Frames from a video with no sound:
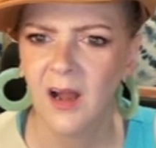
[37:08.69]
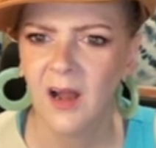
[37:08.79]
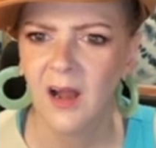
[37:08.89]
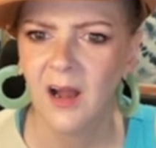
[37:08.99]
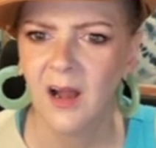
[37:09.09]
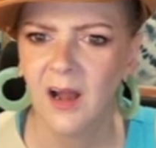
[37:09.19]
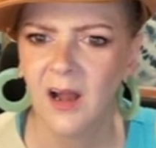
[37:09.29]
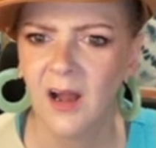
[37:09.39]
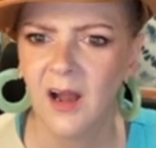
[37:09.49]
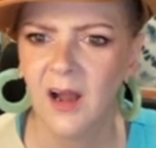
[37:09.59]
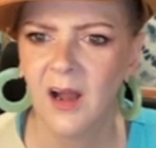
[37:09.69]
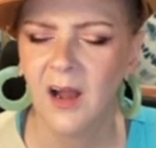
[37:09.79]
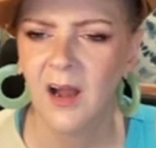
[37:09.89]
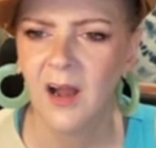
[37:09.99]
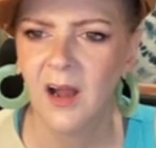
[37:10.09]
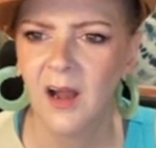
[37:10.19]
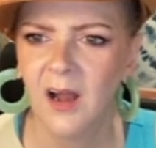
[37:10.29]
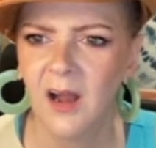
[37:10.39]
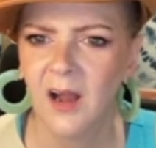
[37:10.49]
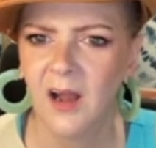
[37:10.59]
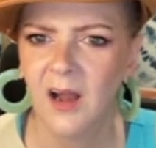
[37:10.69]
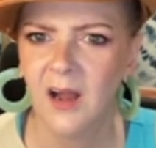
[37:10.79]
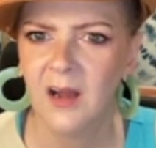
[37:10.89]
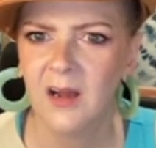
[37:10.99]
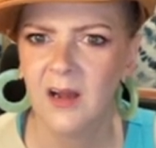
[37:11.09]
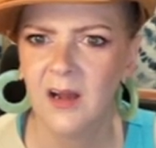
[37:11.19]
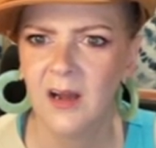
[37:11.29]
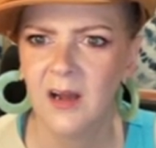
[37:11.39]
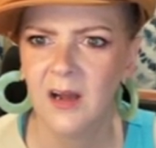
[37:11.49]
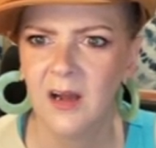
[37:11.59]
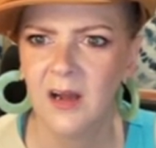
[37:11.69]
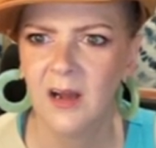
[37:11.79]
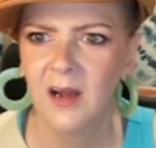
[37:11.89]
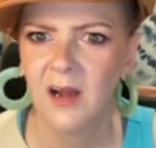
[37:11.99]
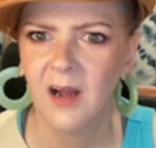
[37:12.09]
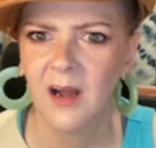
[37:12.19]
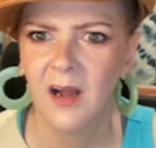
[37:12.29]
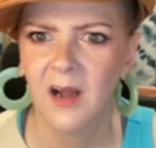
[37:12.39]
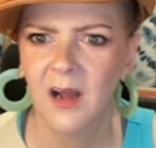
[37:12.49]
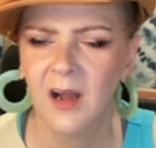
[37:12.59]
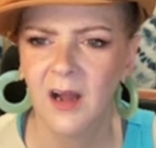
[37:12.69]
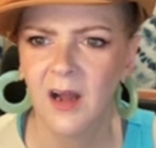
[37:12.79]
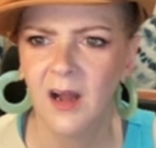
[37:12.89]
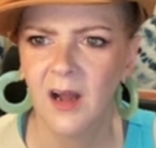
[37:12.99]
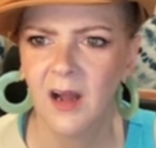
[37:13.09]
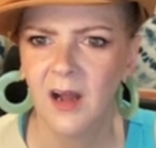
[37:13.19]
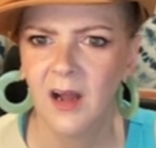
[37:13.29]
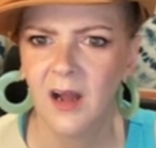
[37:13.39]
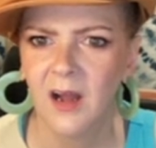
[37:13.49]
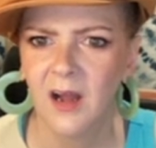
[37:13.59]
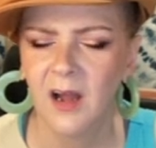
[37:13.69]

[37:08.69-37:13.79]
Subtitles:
[no speech]